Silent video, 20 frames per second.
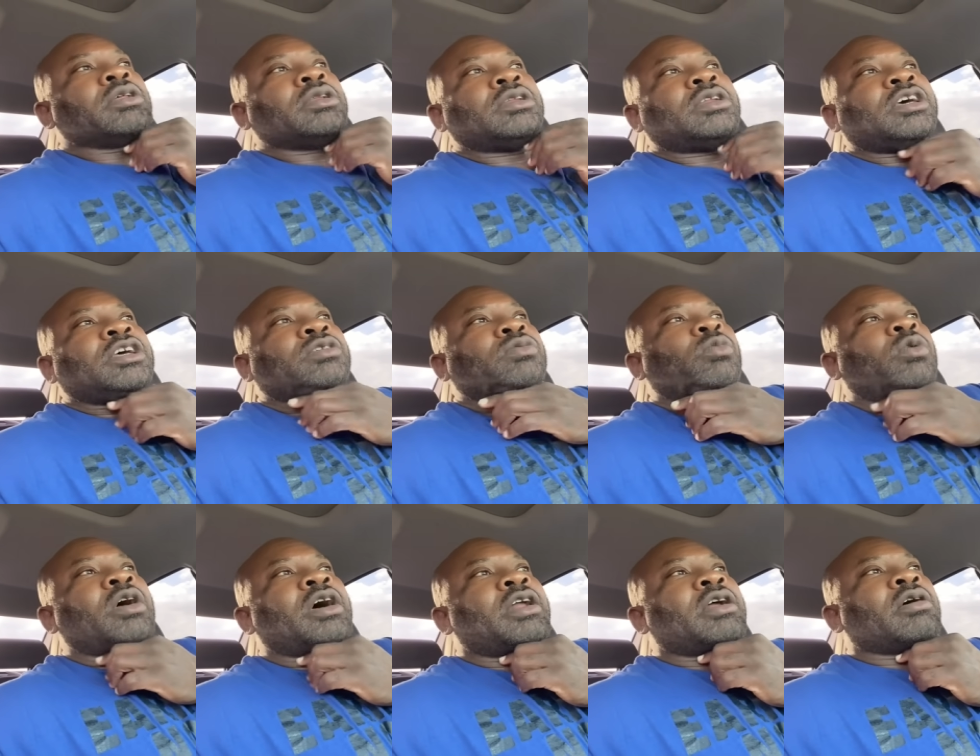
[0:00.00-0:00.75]
There's
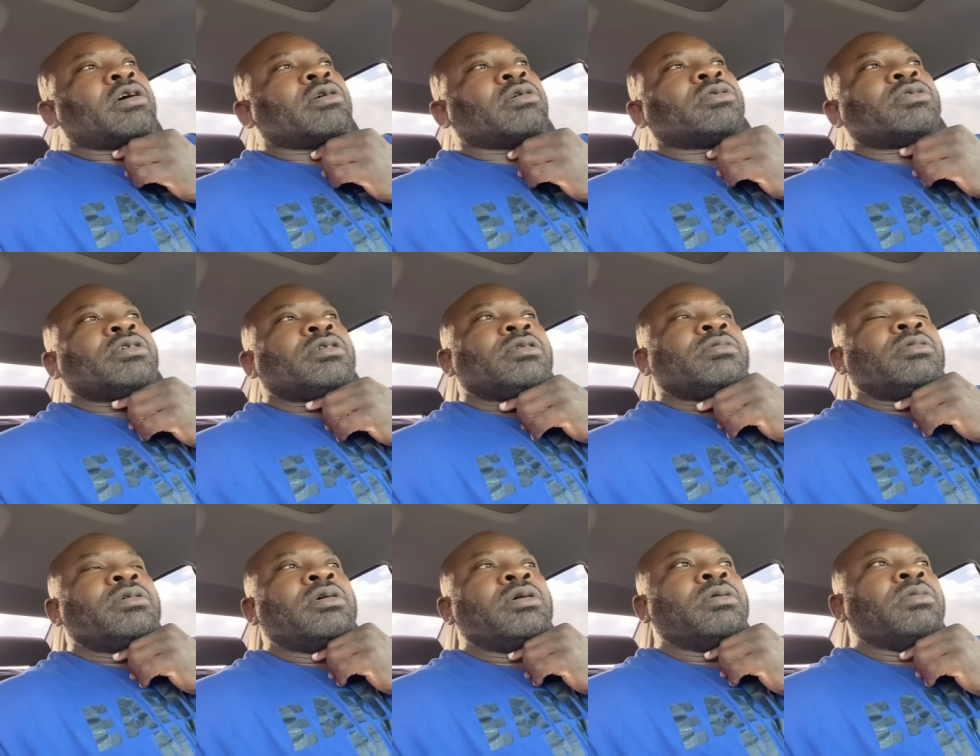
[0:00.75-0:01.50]
one older
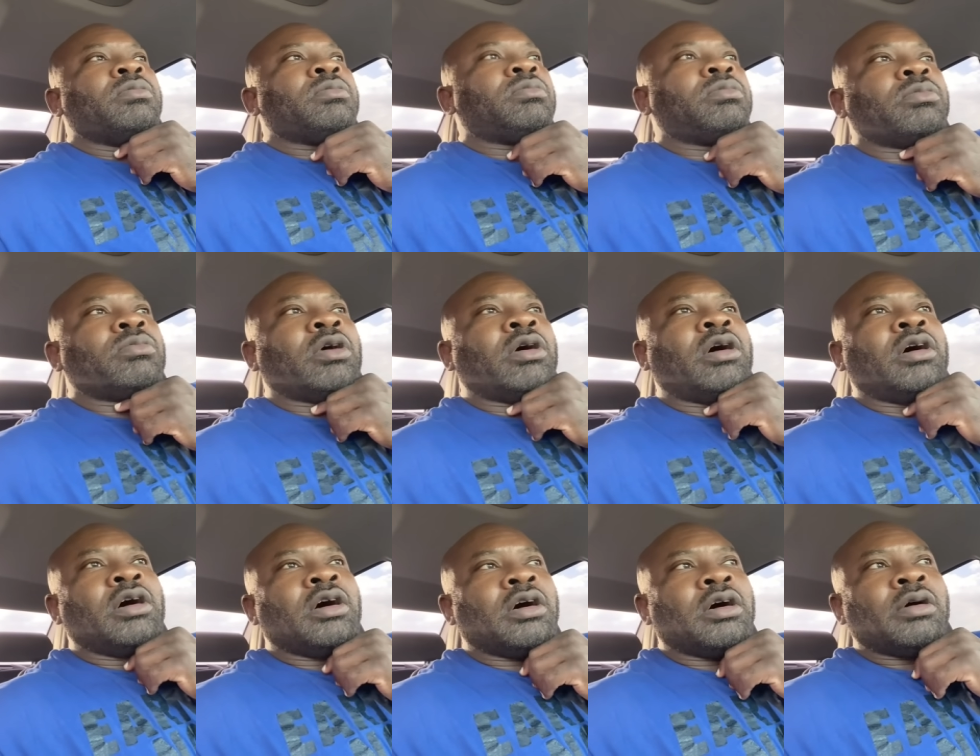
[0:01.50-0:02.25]

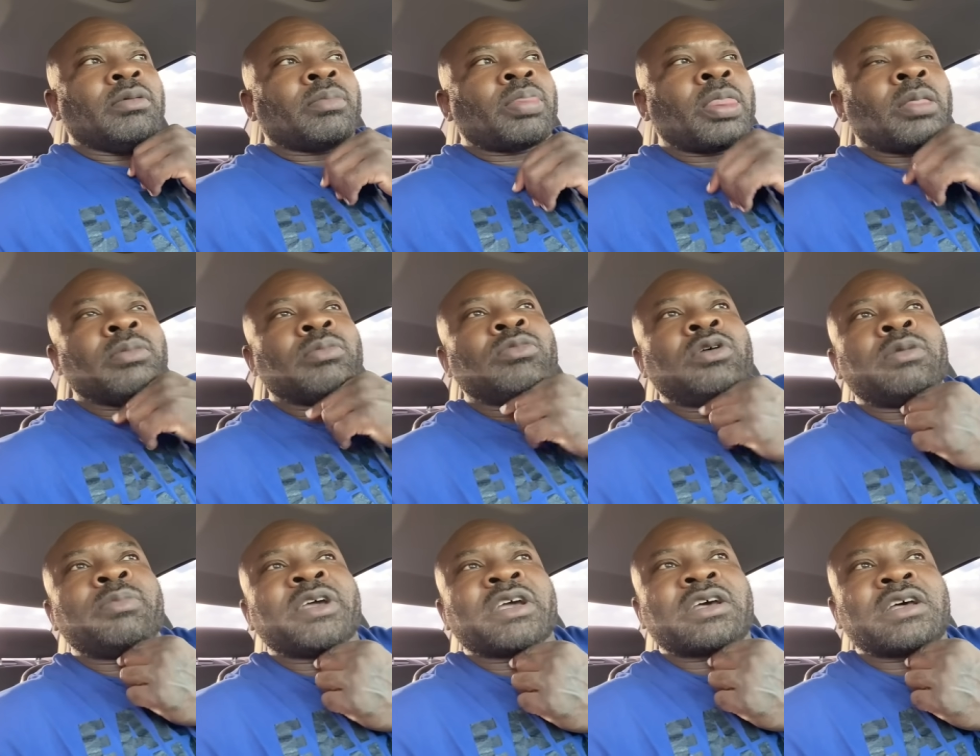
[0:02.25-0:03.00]
um,
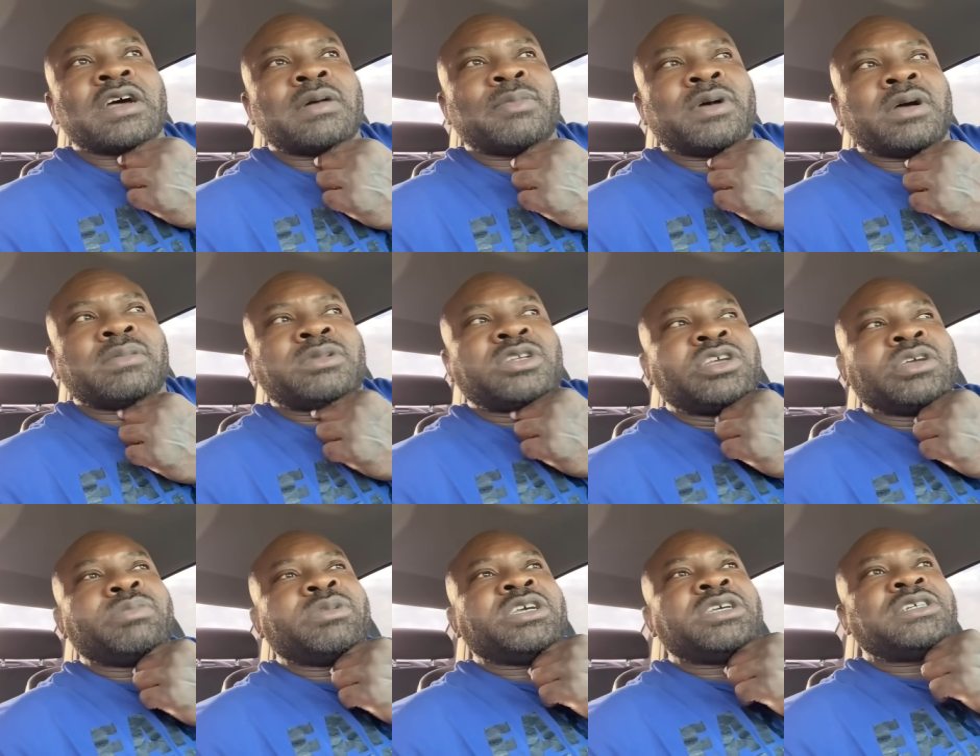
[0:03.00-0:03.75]
woman come up
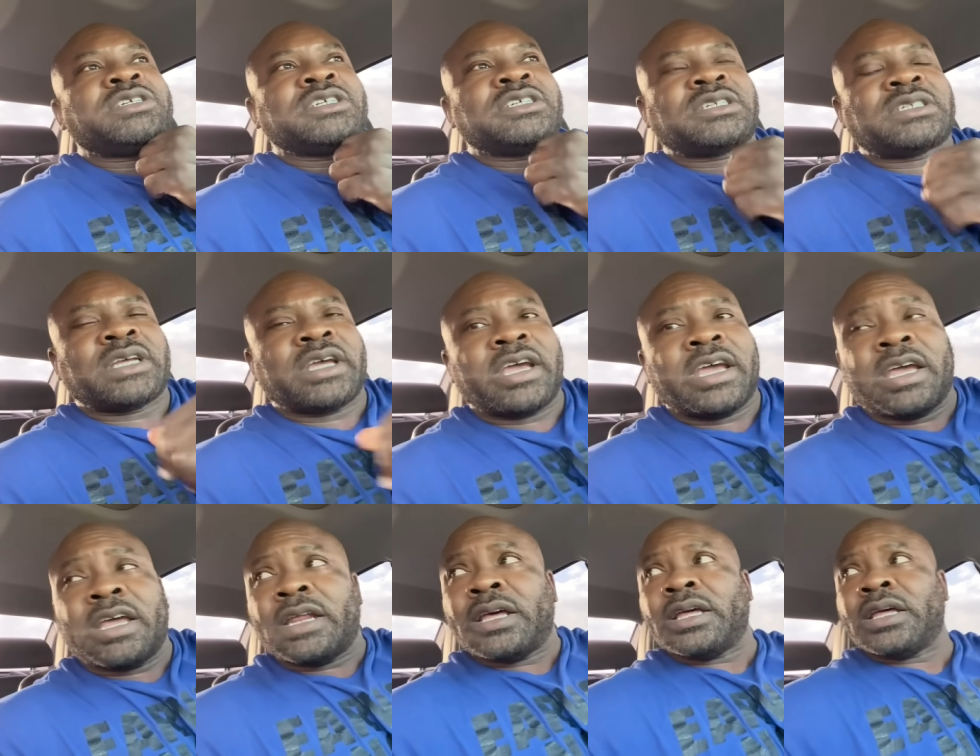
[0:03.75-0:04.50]
to me. She
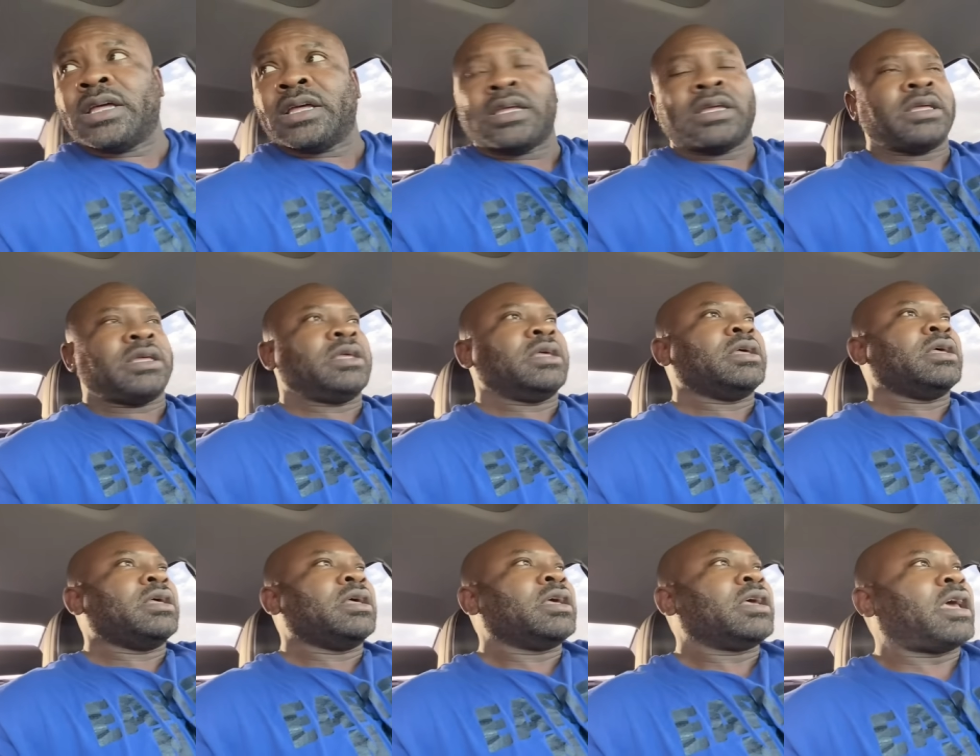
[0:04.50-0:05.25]
said,
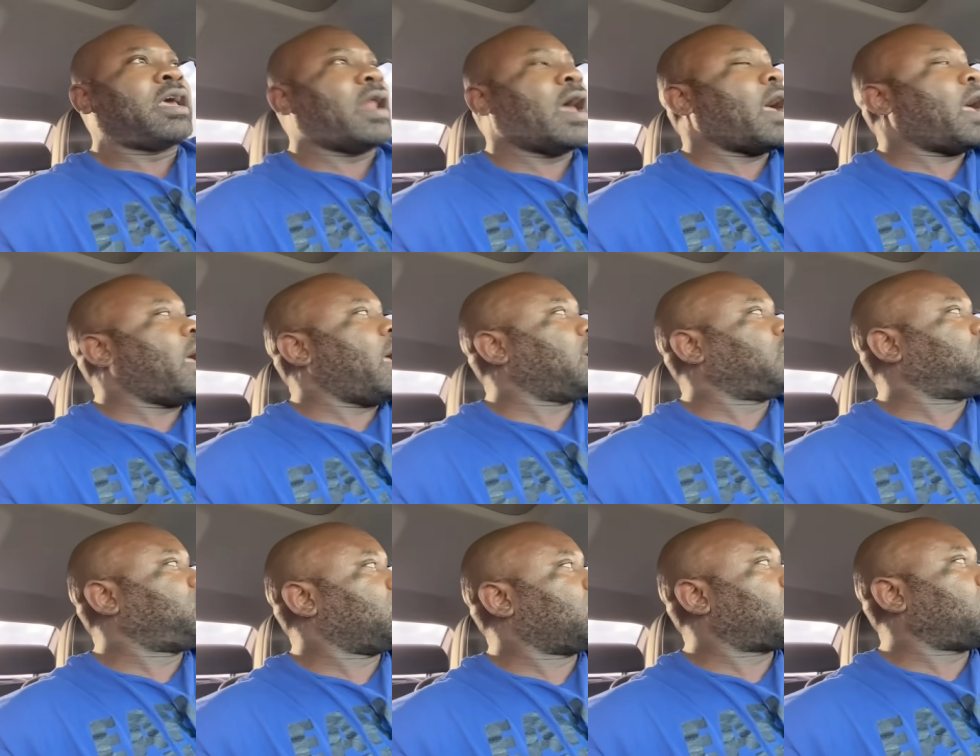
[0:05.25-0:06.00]
can I
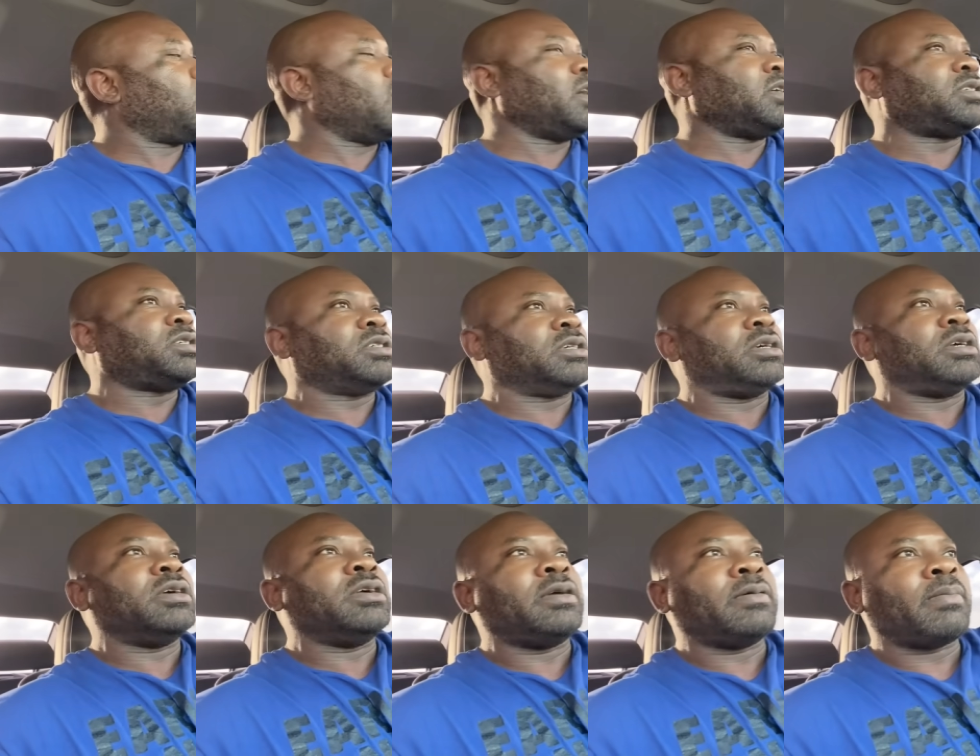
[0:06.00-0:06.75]
ask you a
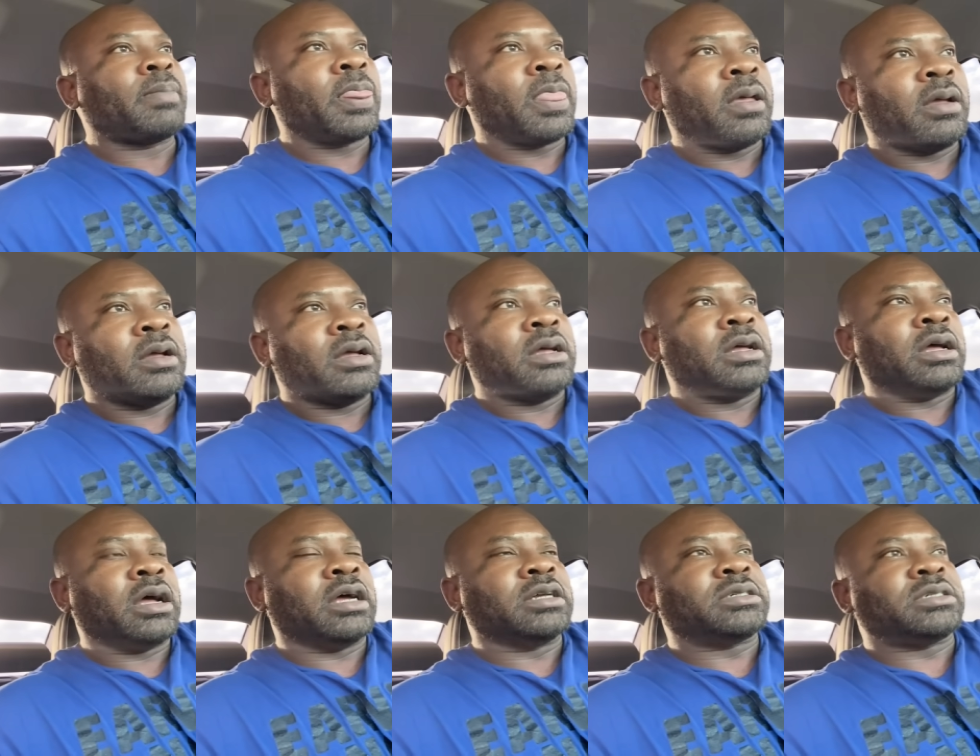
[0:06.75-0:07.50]

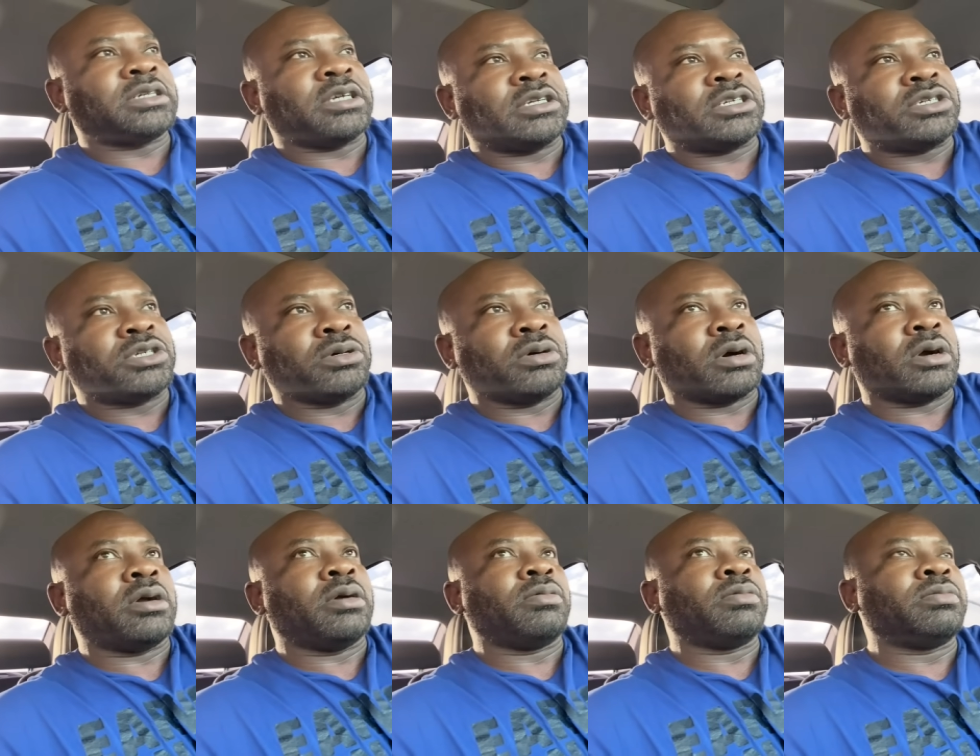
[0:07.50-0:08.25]
question? I said,
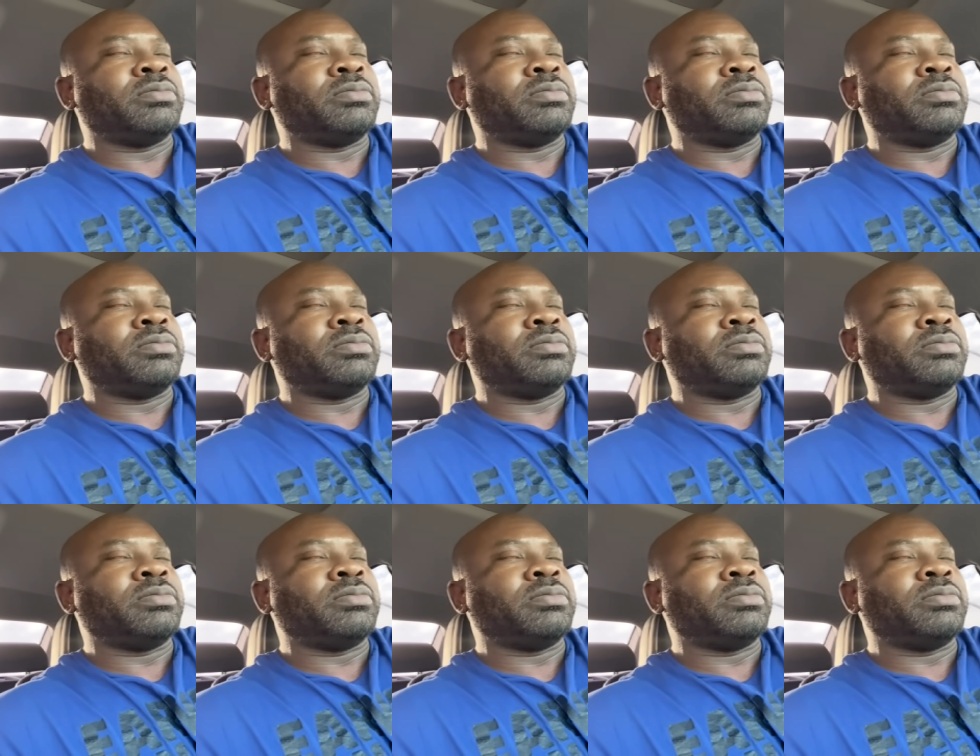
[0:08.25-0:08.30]
sure.